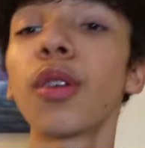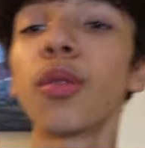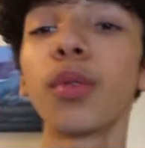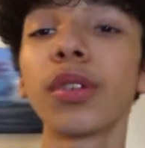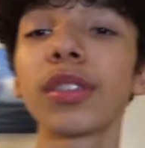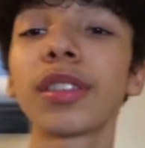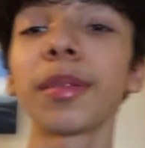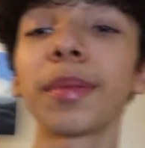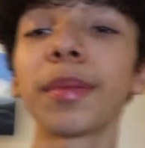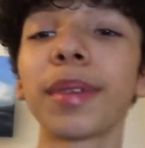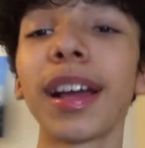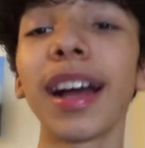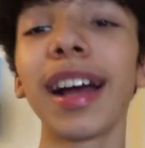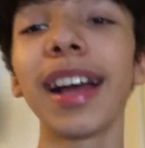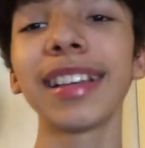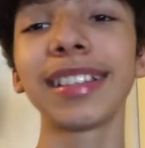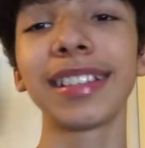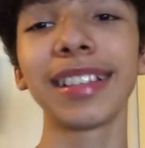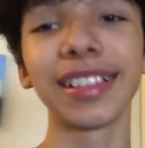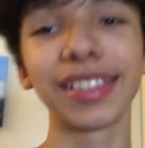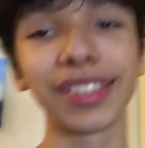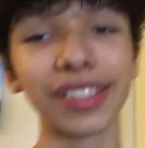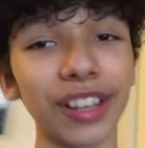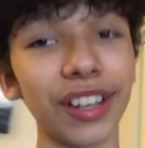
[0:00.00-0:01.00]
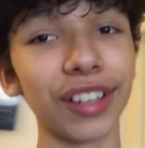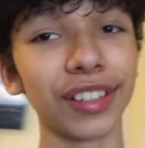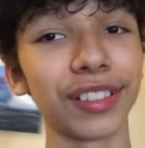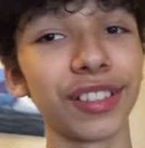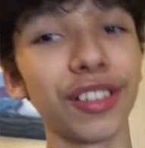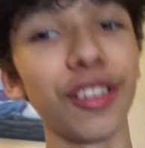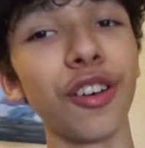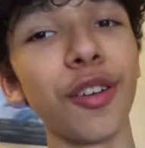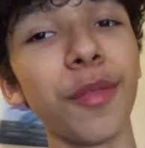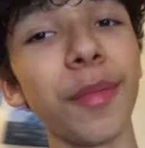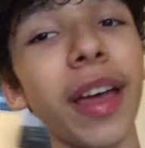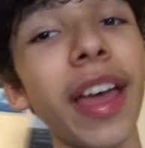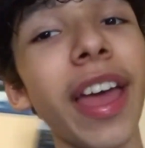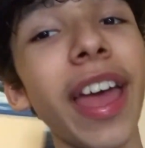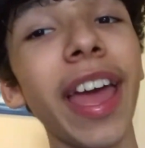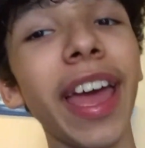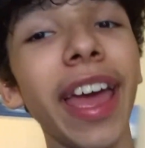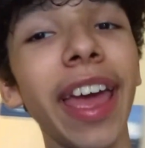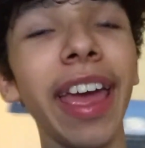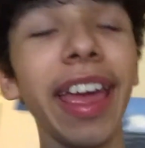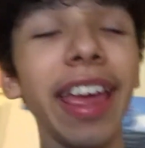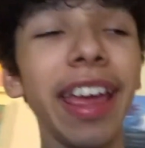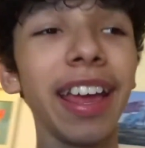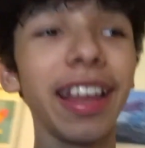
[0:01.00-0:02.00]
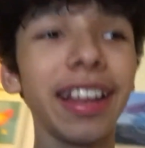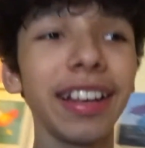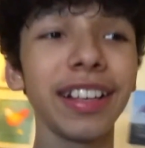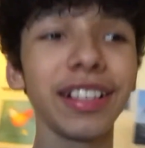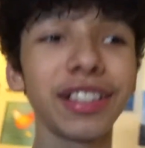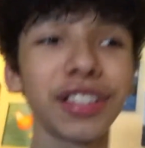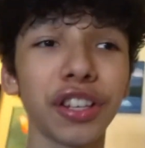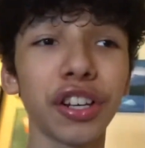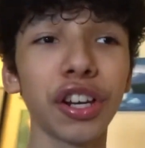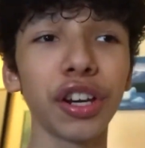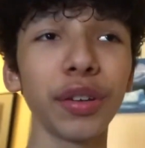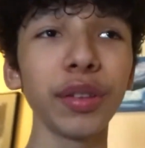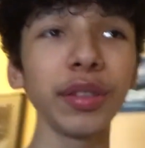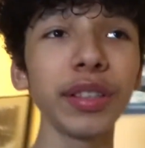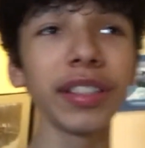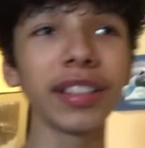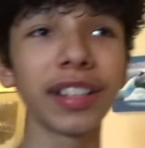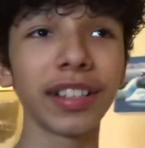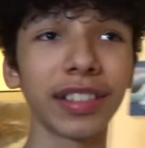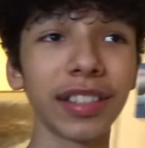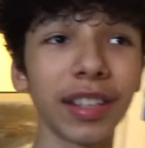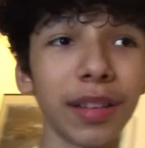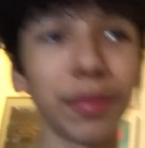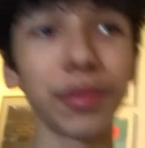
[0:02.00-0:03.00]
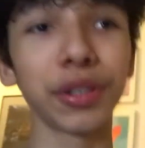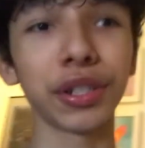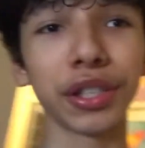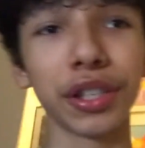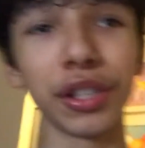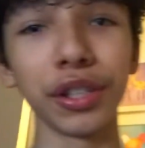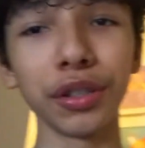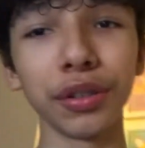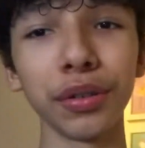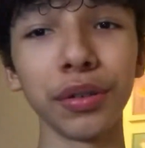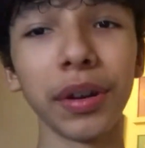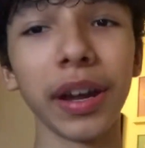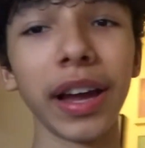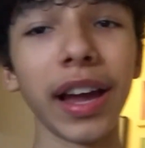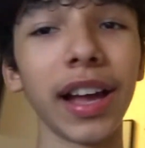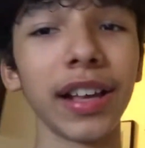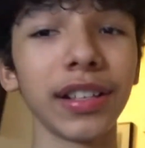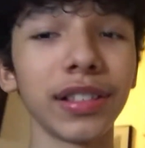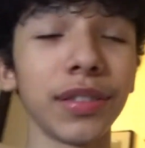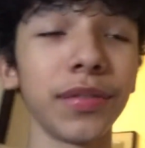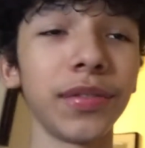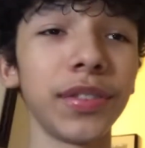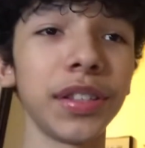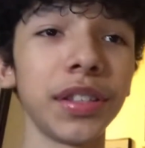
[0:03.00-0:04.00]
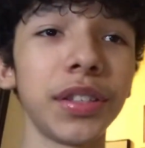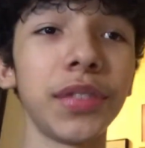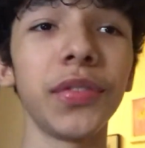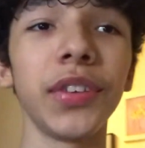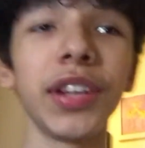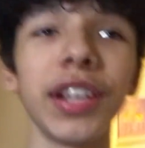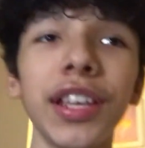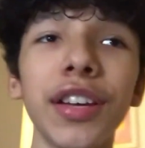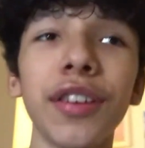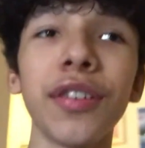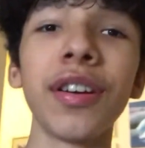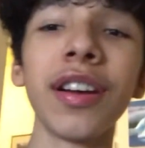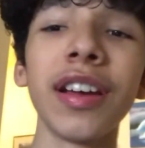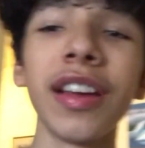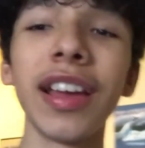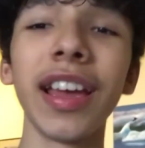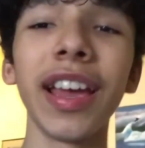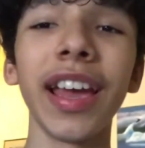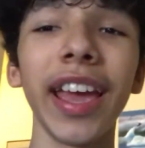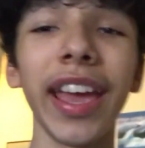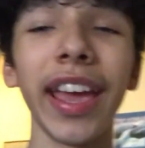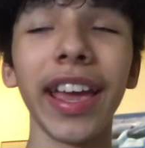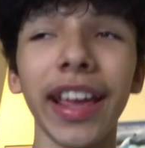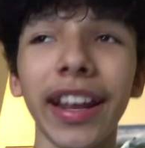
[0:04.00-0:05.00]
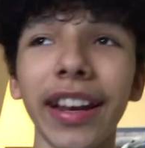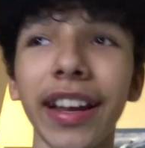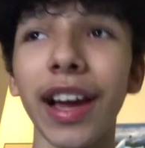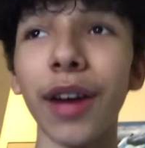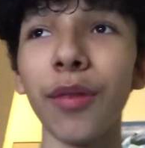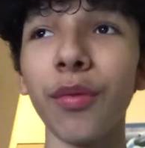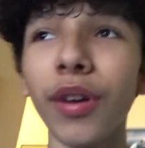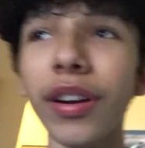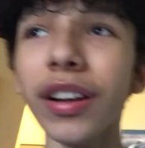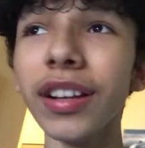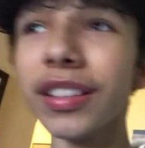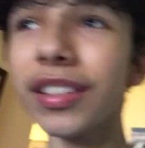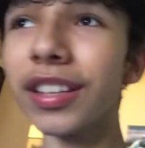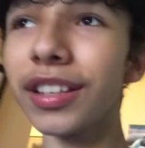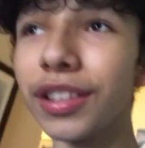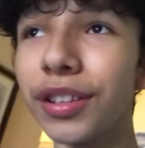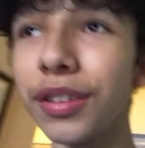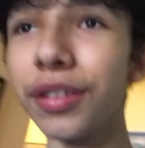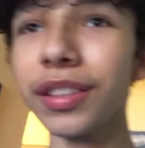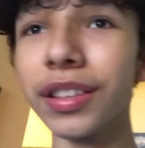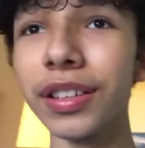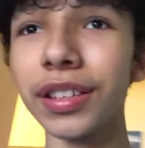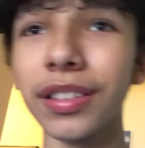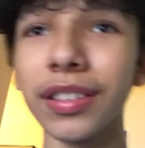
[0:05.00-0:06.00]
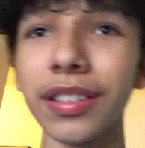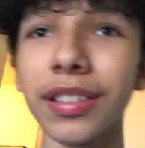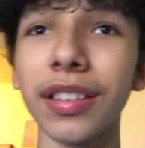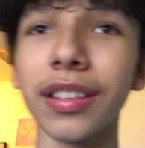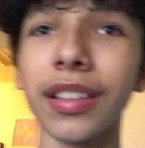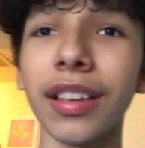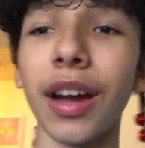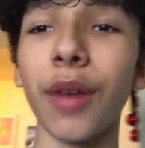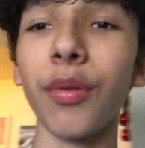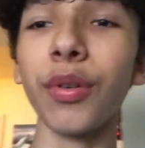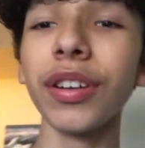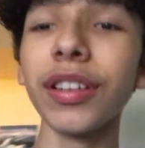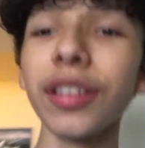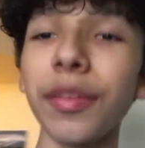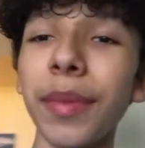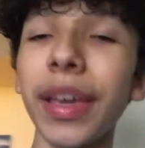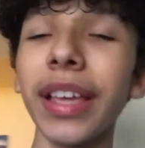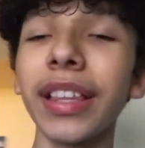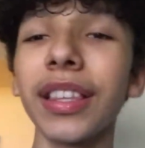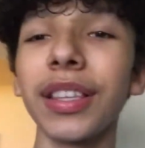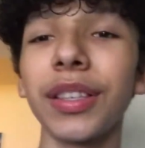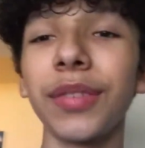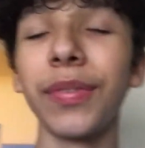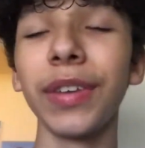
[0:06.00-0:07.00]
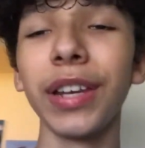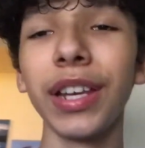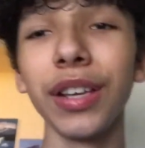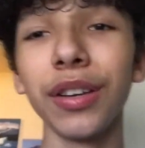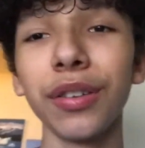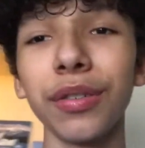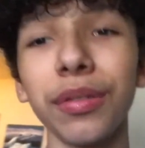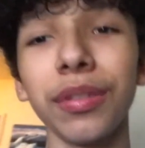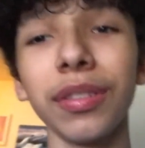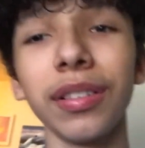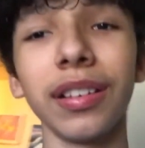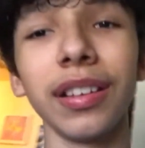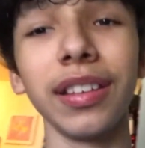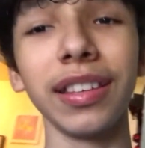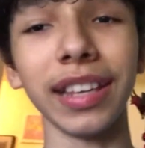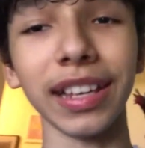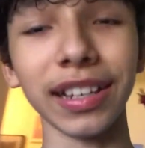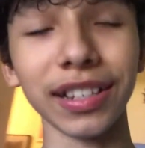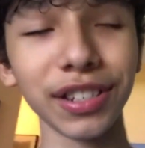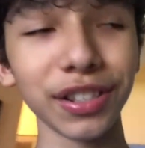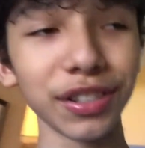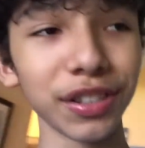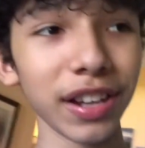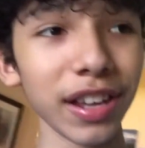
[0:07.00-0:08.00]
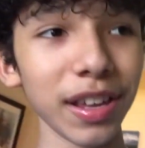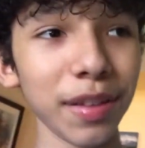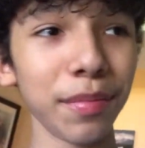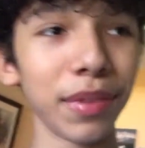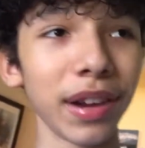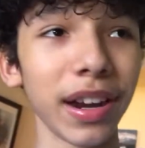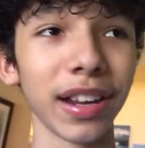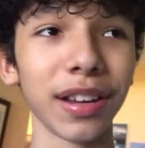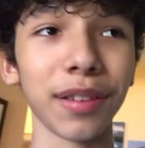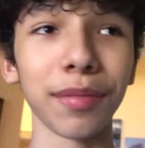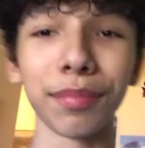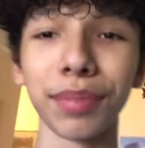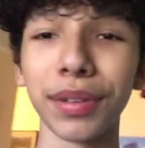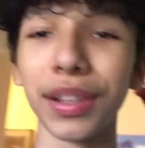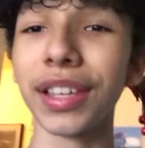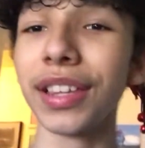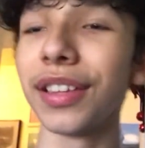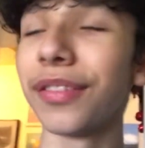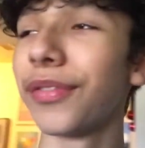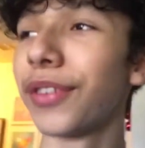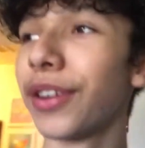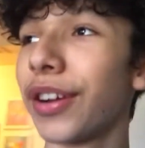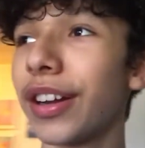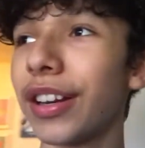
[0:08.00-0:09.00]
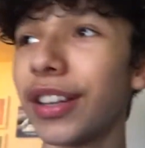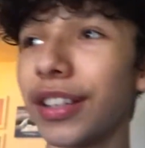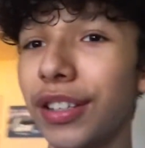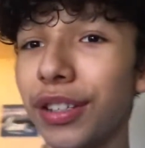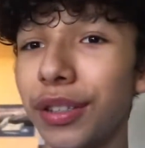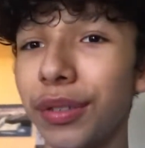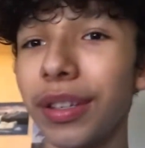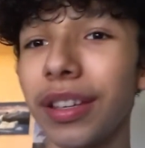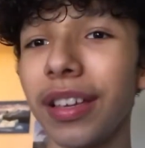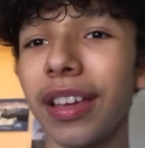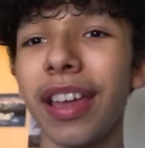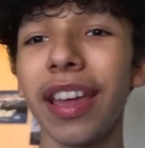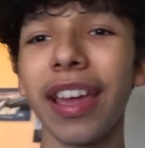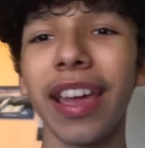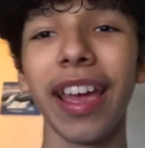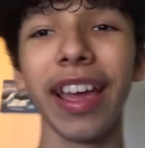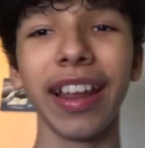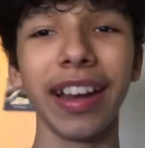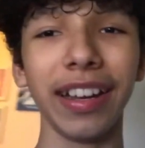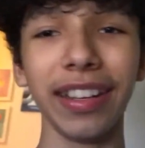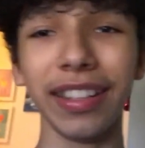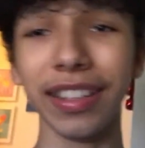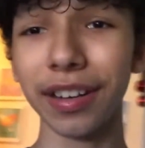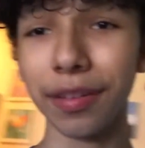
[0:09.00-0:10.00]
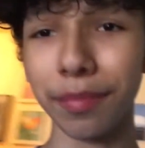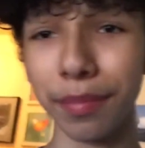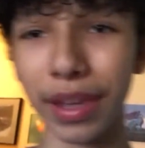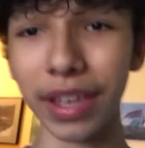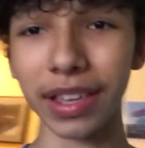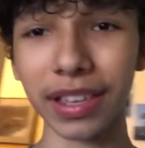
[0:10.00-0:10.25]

What's up guys, it's Oxtlome, and it's currently December 2 as of this video, and I wanted to do this, I wanted to make this video yesterday, but I completely forgot to do it, and I didn't make